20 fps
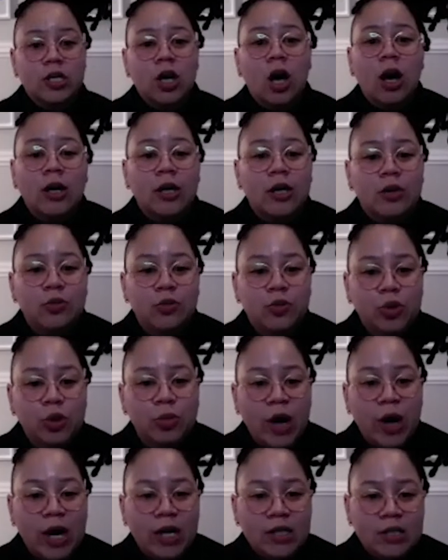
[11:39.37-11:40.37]
talking through your
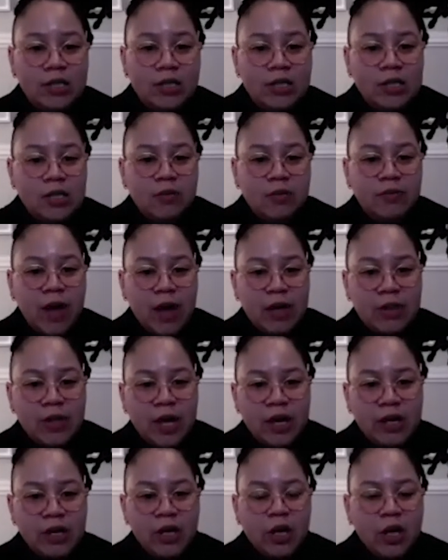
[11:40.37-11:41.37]
practice is the fact
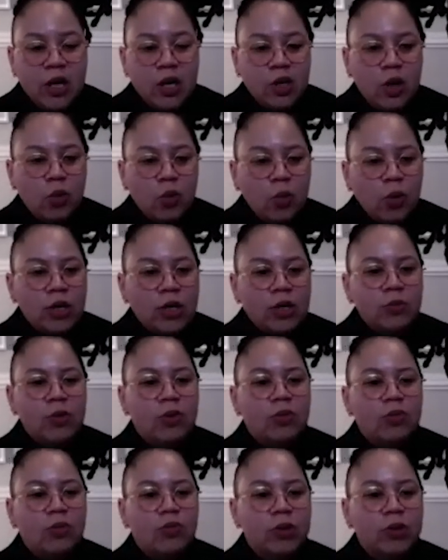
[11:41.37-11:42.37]
that you're working
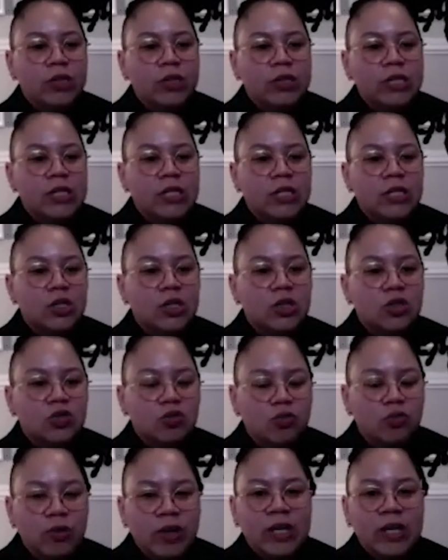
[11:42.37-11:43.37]
with really
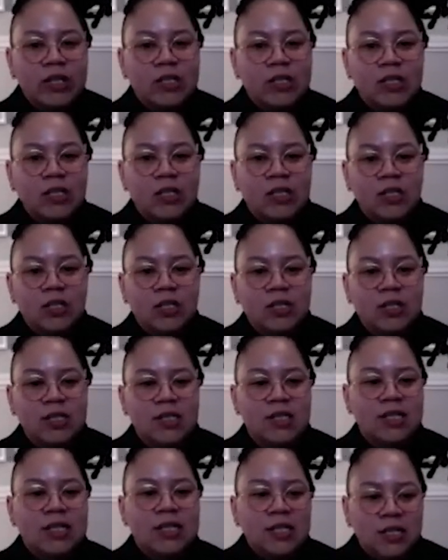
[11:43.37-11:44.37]
strict
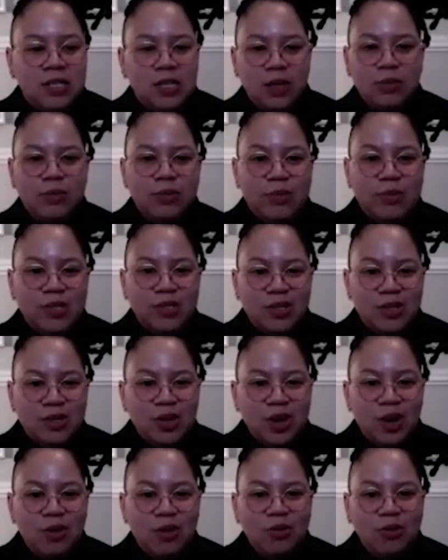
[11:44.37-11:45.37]
systems. You
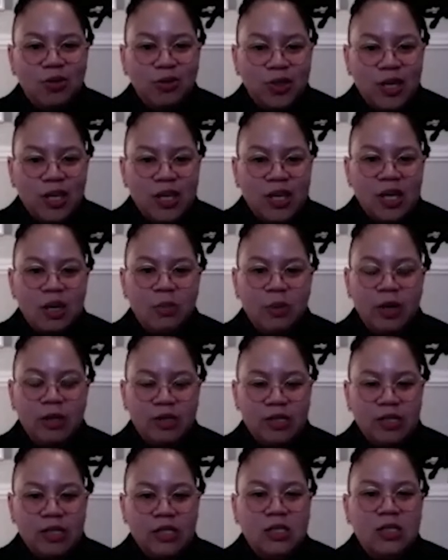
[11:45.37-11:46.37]
know, you're thinking
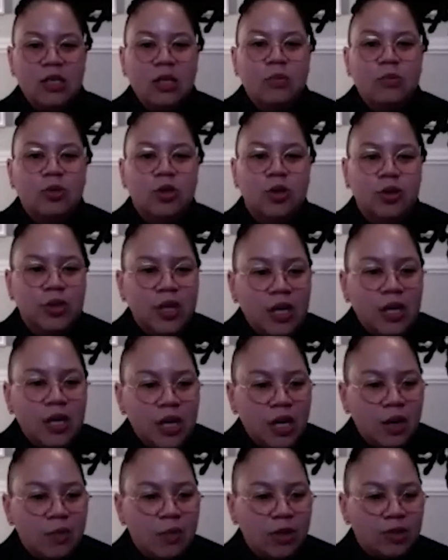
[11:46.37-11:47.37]
about systems, you're
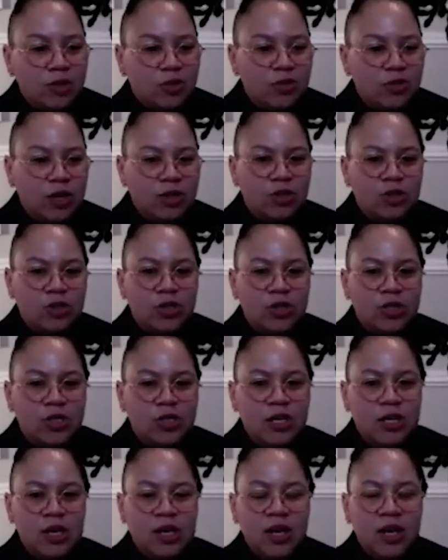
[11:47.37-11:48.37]
thinking about
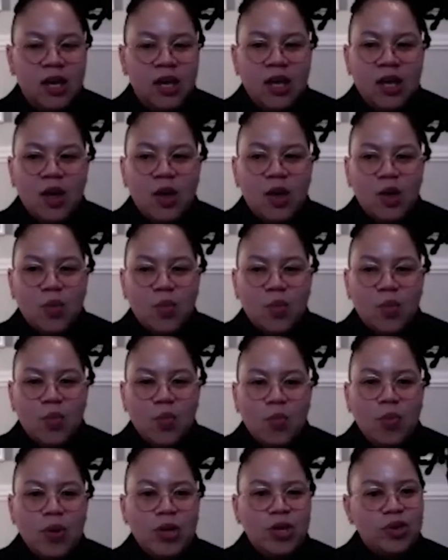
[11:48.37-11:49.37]
structures,
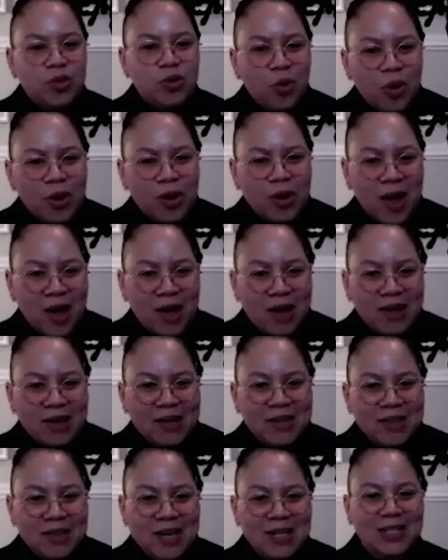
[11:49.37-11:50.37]
but you're not
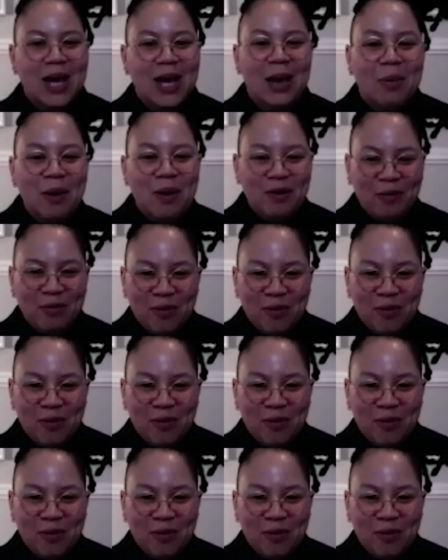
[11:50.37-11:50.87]
that type of